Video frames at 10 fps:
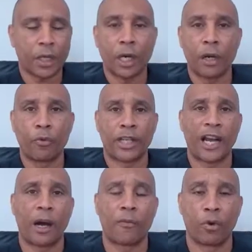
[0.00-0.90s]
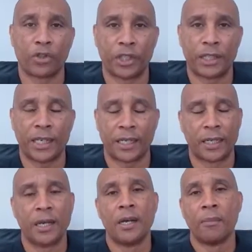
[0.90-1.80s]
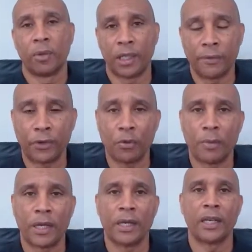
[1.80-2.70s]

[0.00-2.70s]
recount of what she did, believe you me,